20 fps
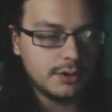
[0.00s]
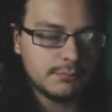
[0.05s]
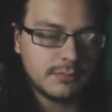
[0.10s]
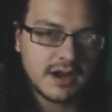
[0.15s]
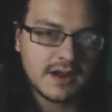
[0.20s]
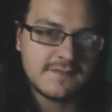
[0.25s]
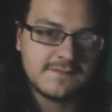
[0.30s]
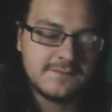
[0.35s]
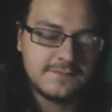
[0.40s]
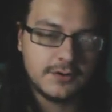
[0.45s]

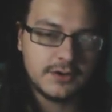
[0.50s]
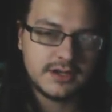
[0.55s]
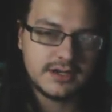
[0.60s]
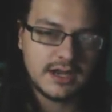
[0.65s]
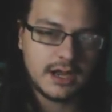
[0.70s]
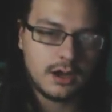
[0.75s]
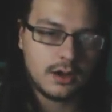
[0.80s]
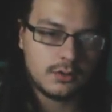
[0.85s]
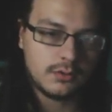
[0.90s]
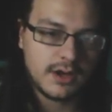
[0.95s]
my foot
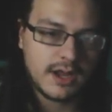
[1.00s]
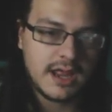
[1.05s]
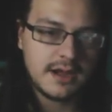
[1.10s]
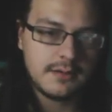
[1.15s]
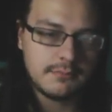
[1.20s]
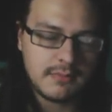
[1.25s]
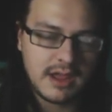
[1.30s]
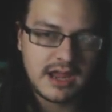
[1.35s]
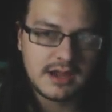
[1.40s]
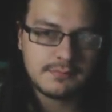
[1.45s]
down
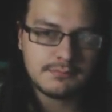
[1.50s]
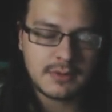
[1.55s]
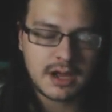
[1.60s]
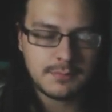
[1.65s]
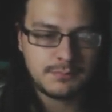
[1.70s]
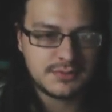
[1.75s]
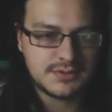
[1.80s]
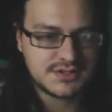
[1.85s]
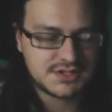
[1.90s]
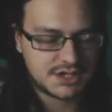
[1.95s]
and made my
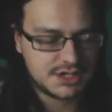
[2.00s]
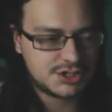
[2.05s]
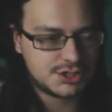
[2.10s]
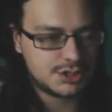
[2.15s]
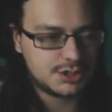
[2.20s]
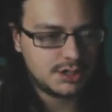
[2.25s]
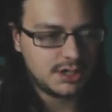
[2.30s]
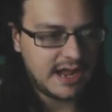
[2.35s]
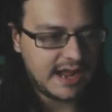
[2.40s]
position